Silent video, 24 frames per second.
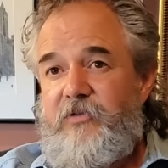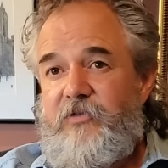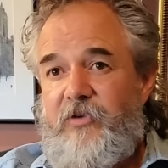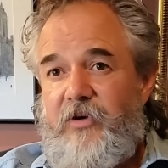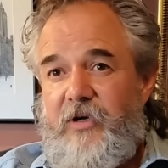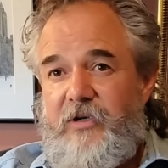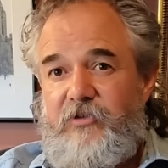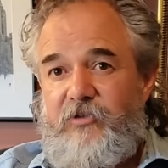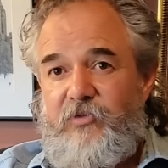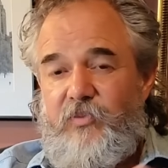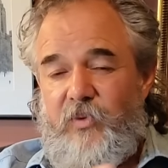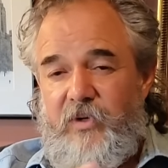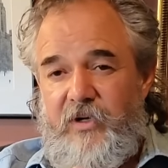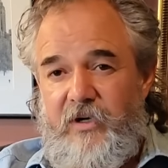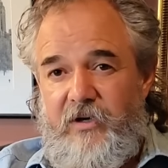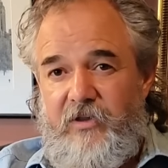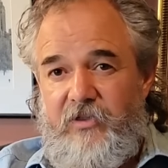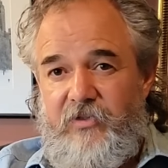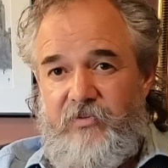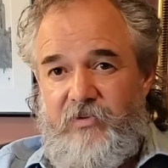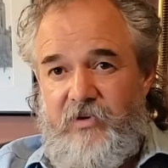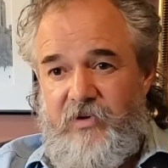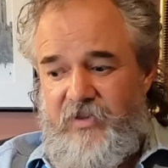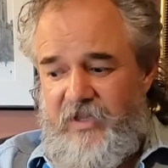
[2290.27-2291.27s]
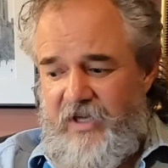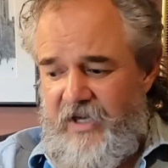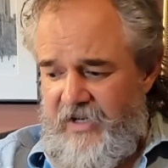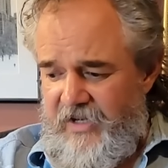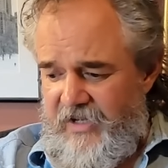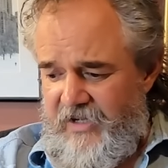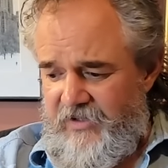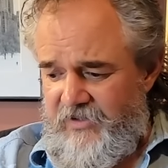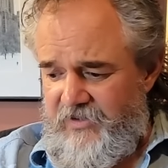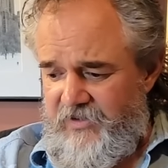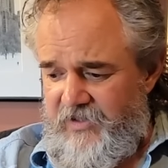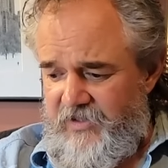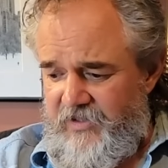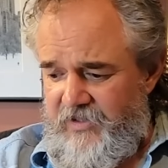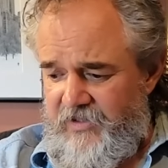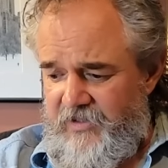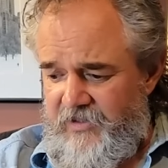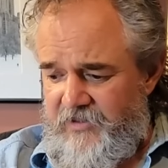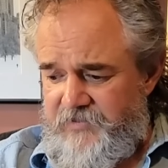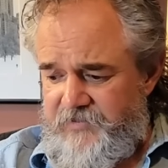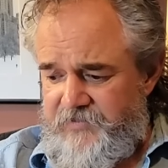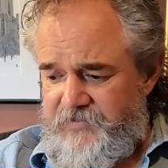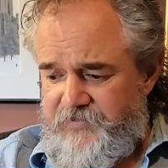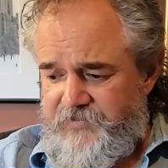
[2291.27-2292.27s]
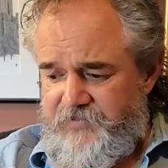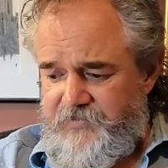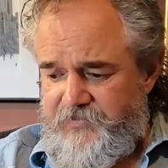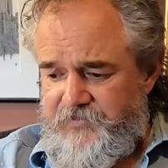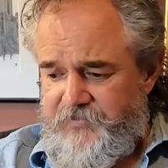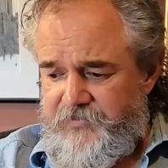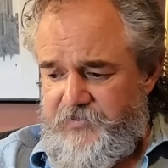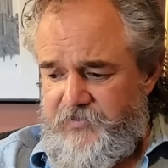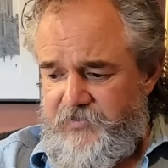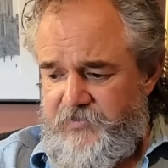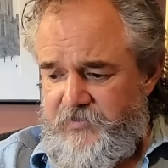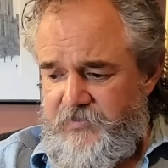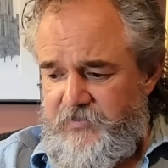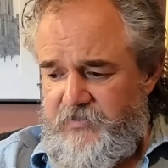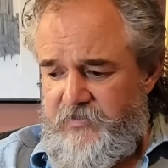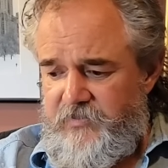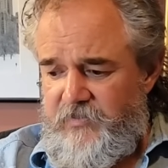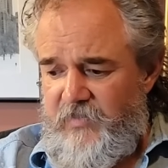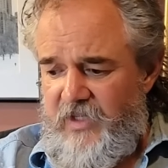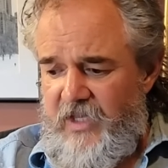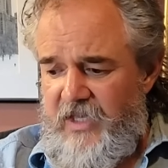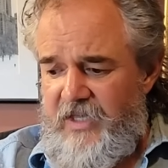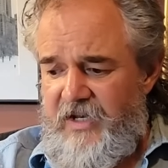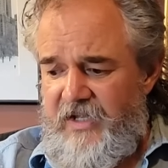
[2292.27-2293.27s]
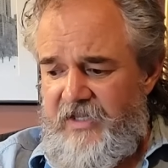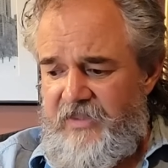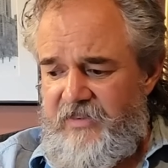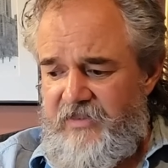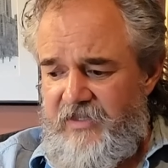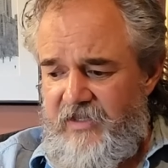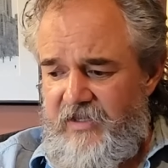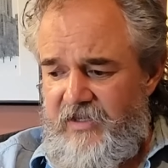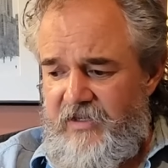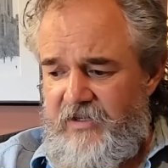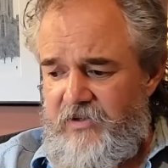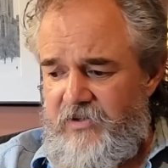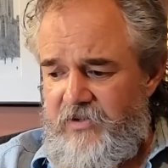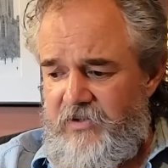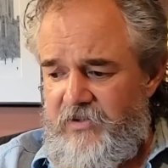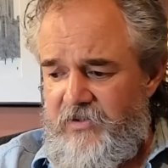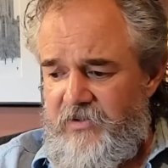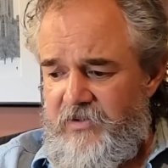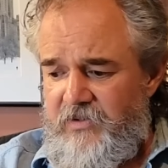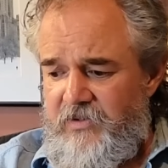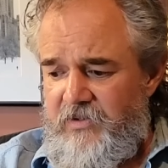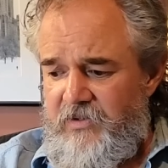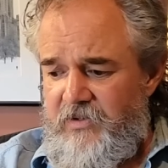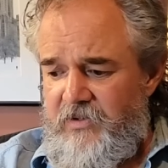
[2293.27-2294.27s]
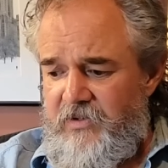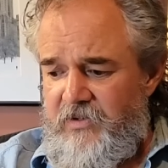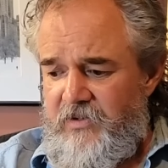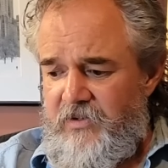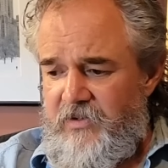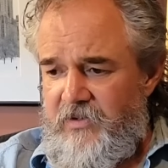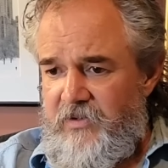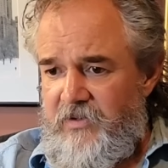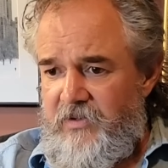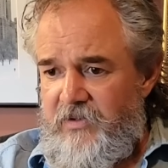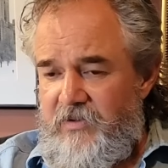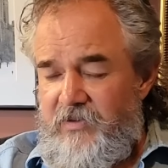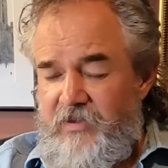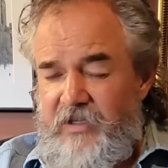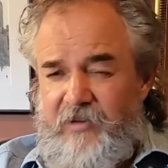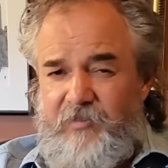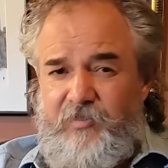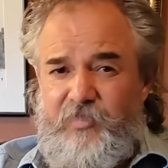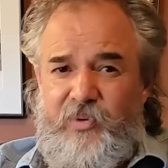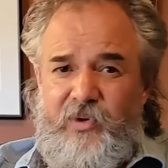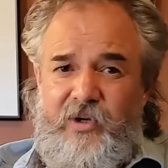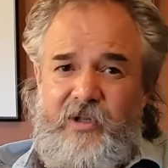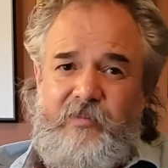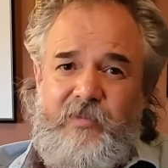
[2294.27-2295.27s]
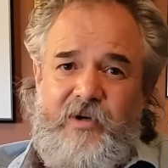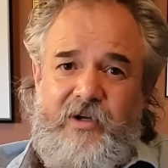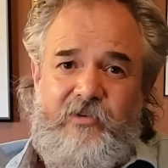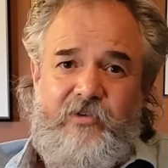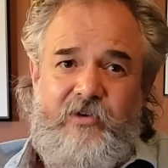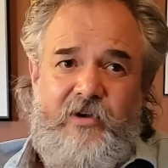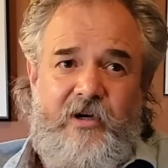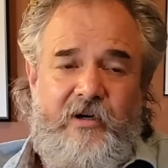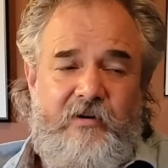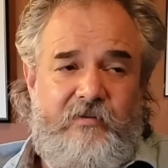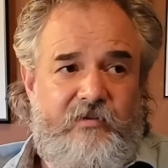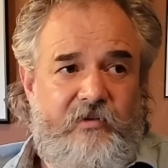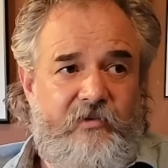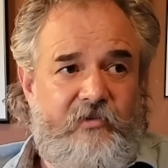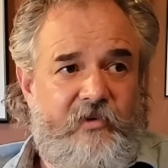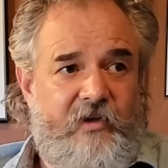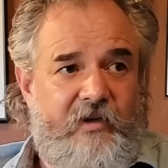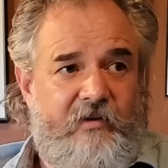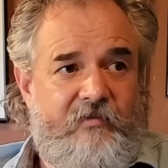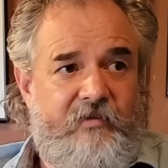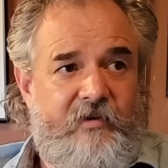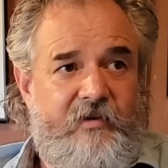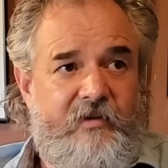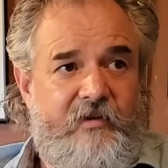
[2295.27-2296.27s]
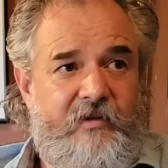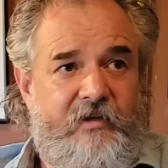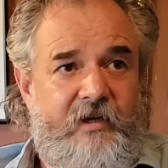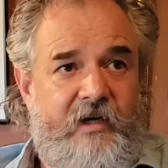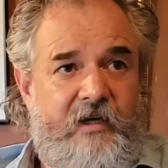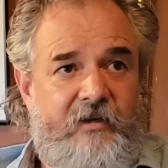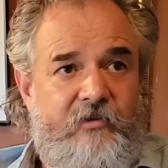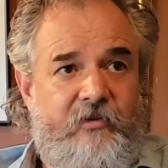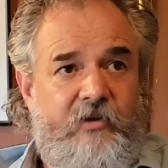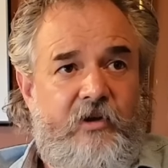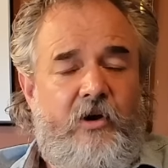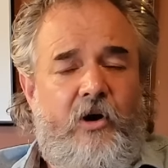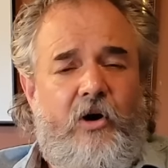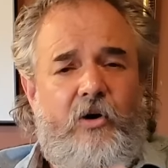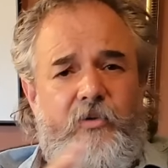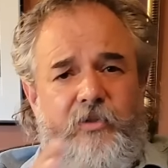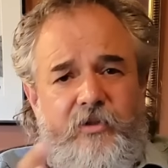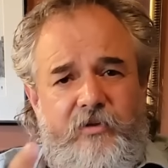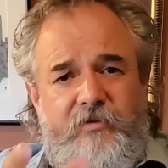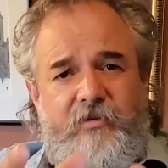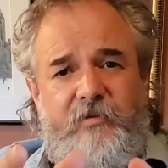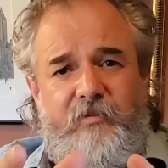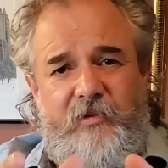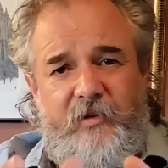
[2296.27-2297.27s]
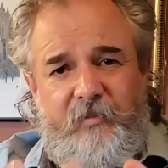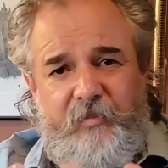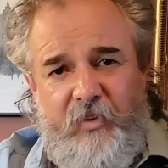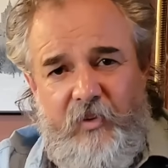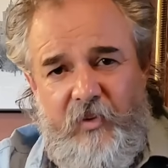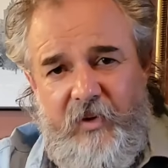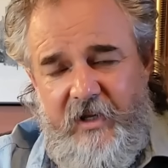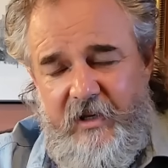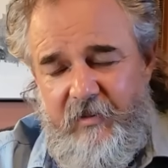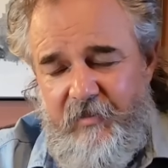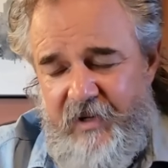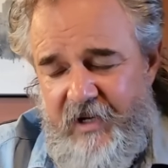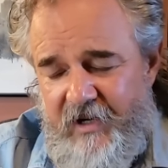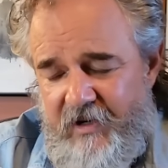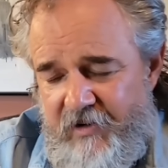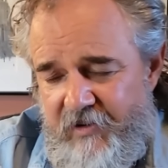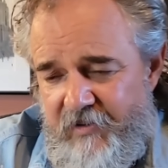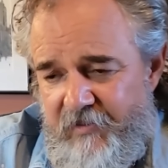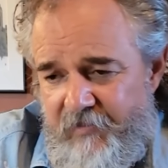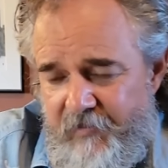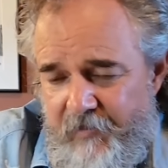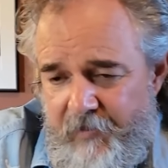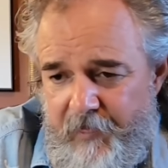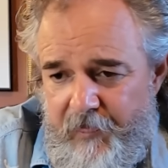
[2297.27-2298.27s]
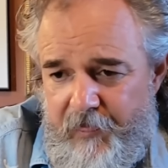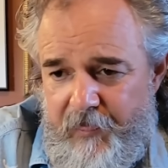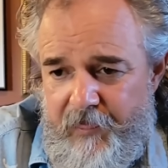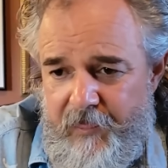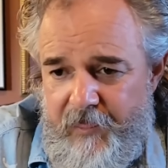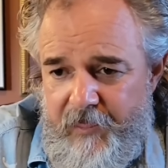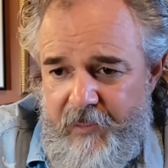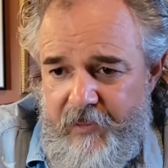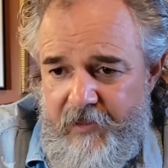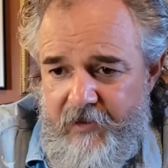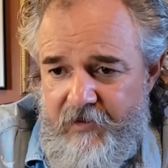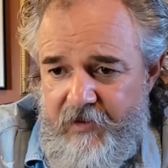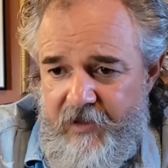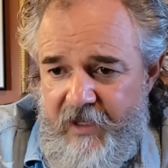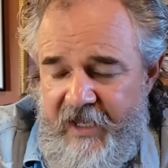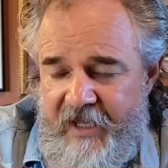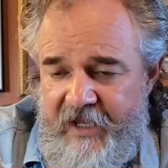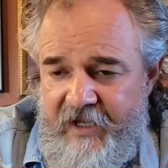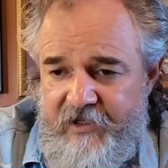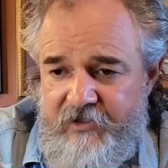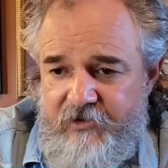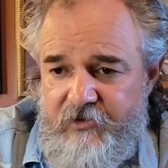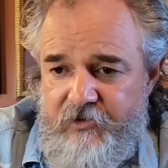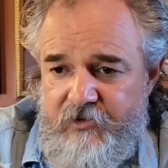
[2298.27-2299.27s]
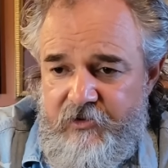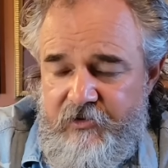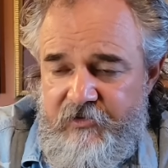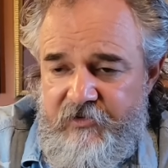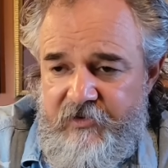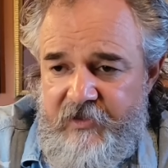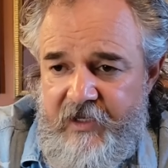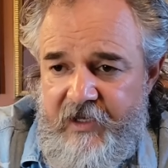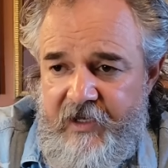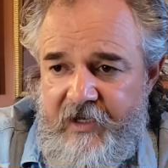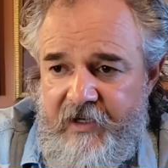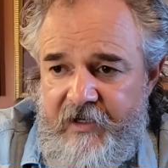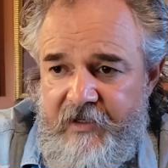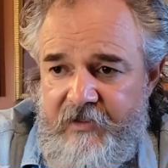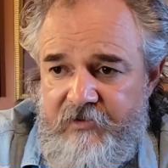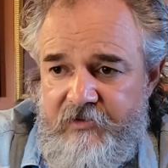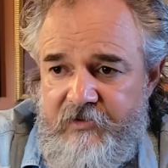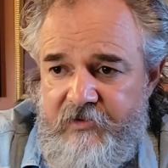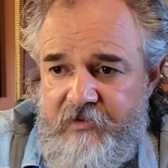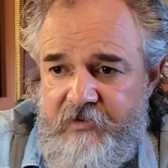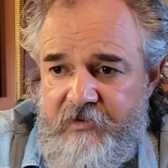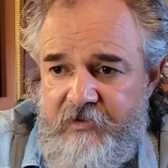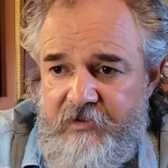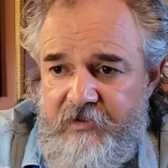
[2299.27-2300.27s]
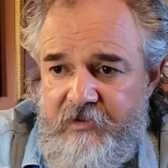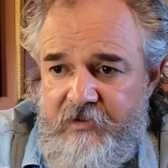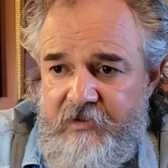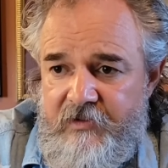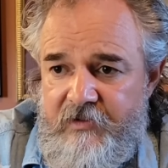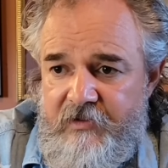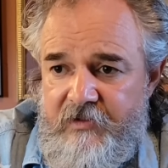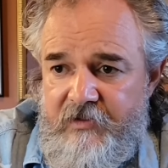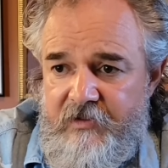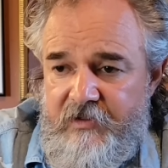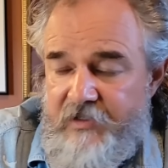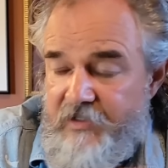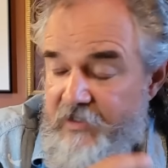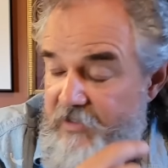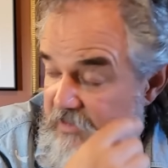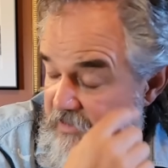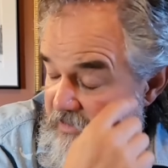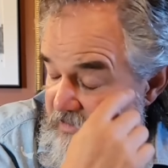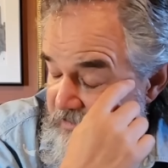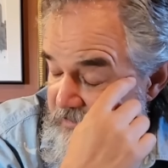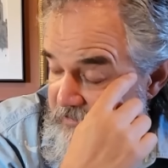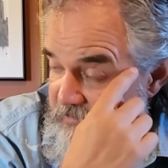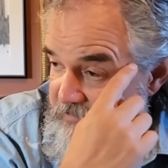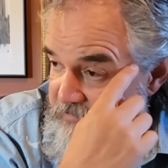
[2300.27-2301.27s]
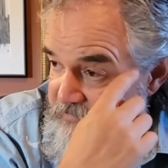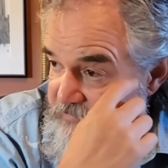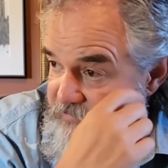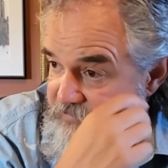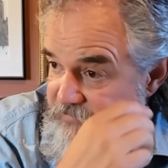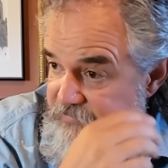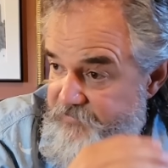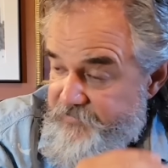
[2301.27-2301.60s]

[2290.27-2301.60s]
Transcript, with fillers: so I just wanted to throw that out there. And I think that pretty much covers everything. I just, oh, the, the, the point about actors that, um,